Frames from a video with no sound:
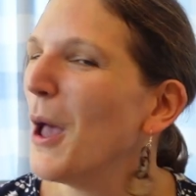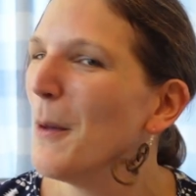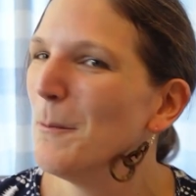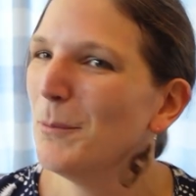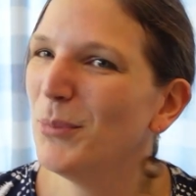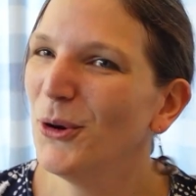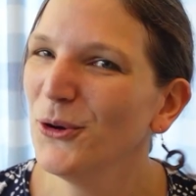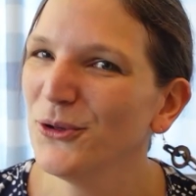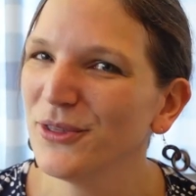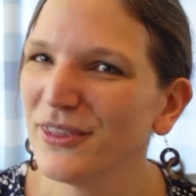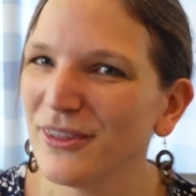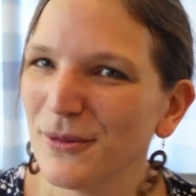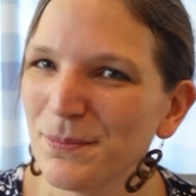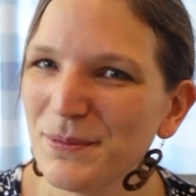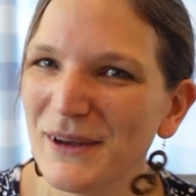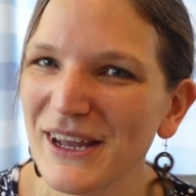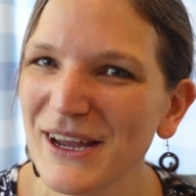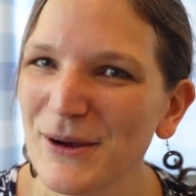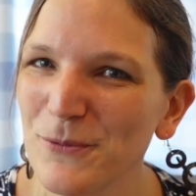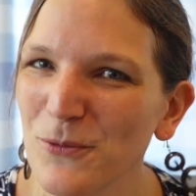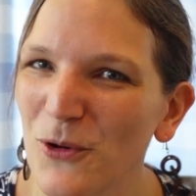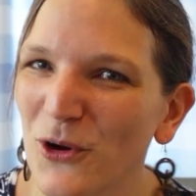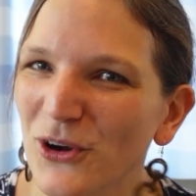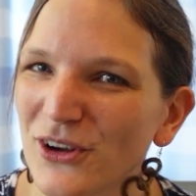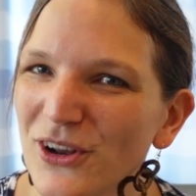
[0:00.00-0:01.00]
possibly
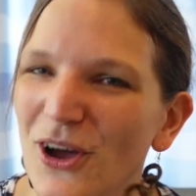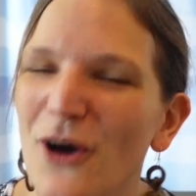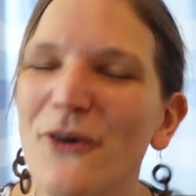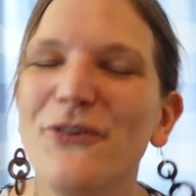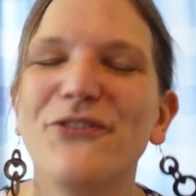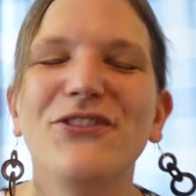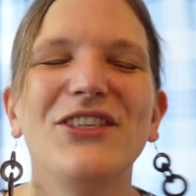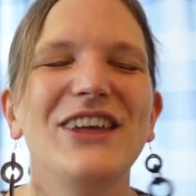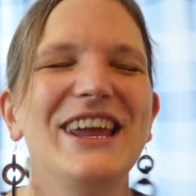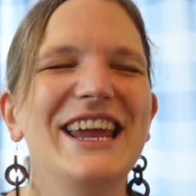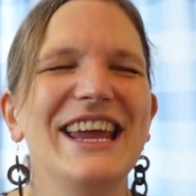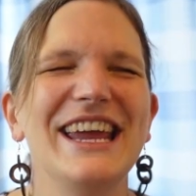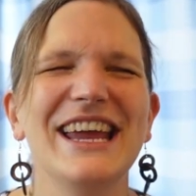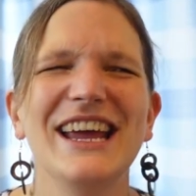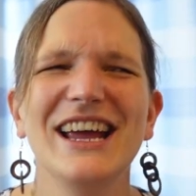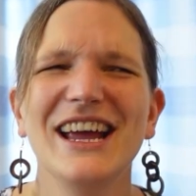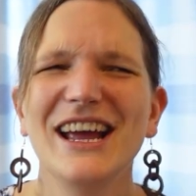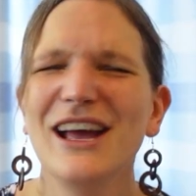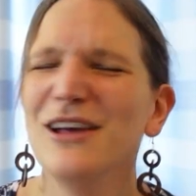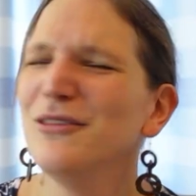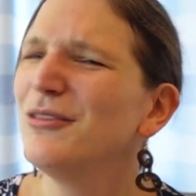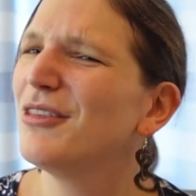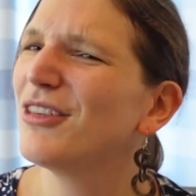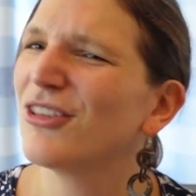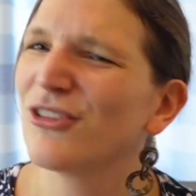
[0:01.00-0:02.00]
one of the
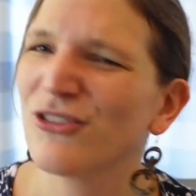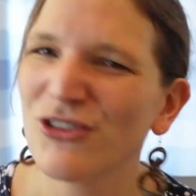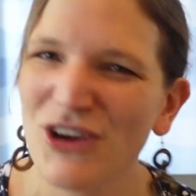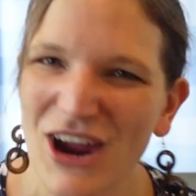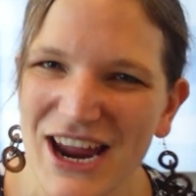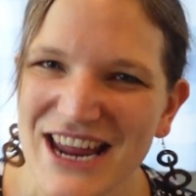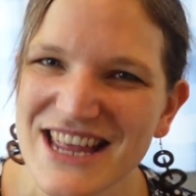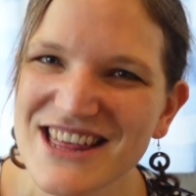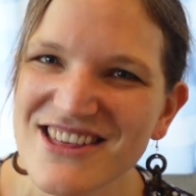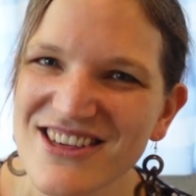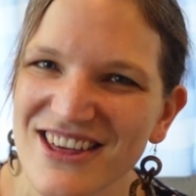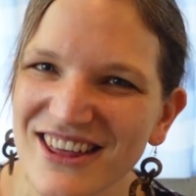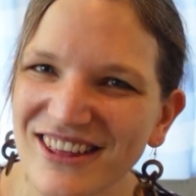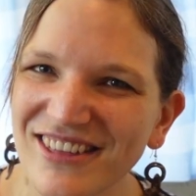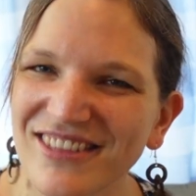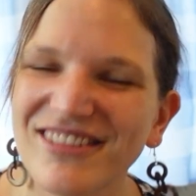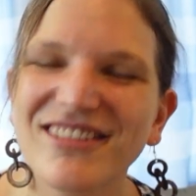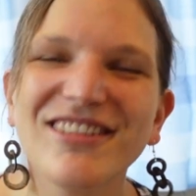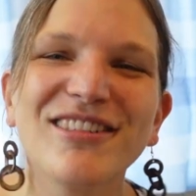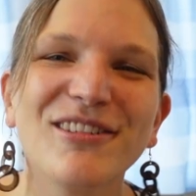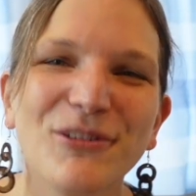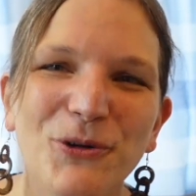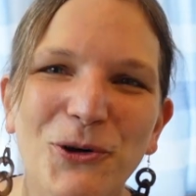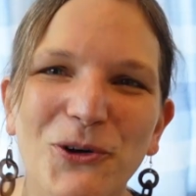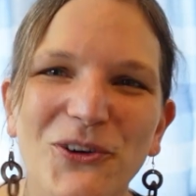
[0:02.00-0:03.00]
strangest
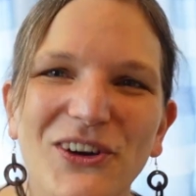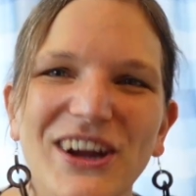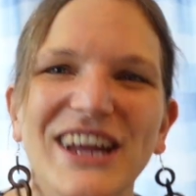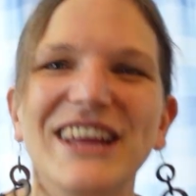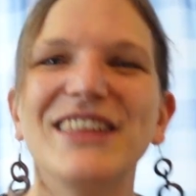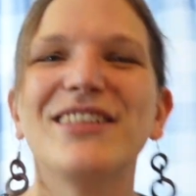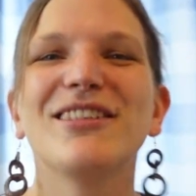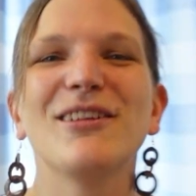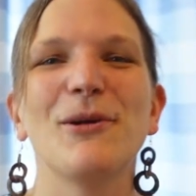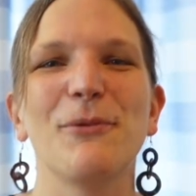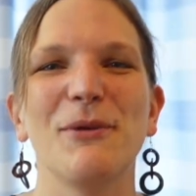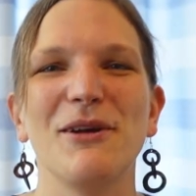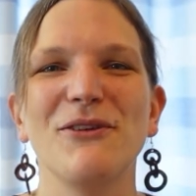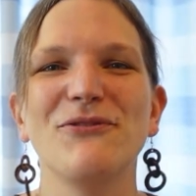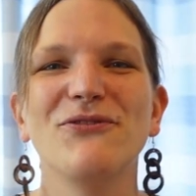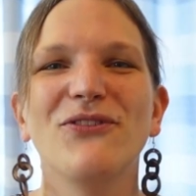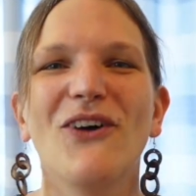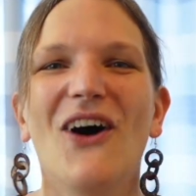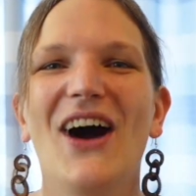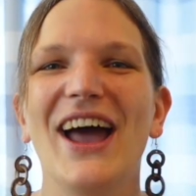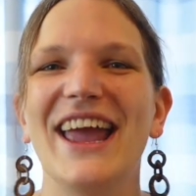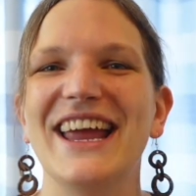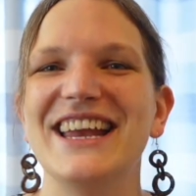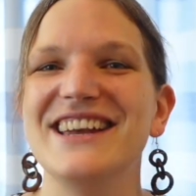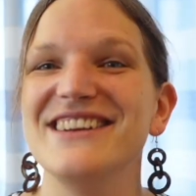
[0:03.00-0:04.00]
stories that we
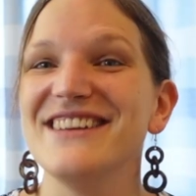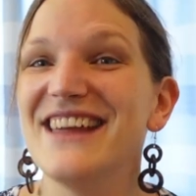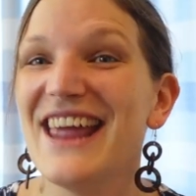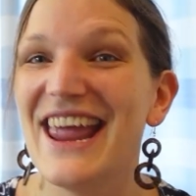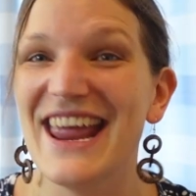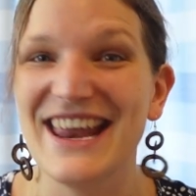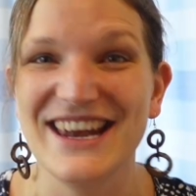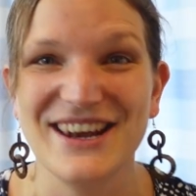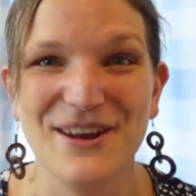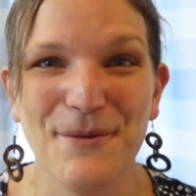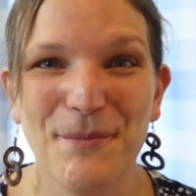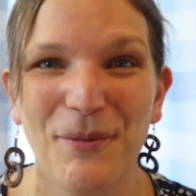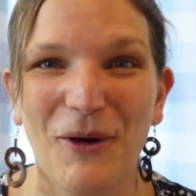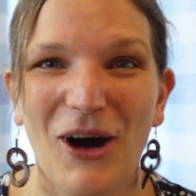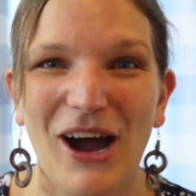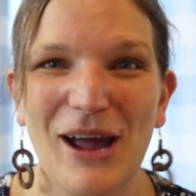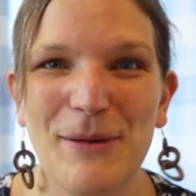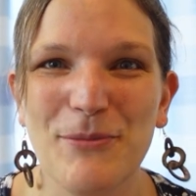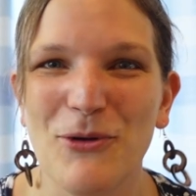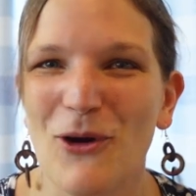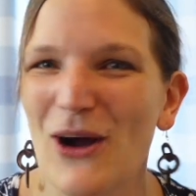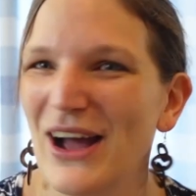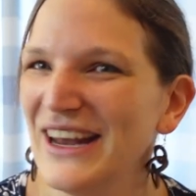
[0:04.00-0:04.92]
find in the Bible,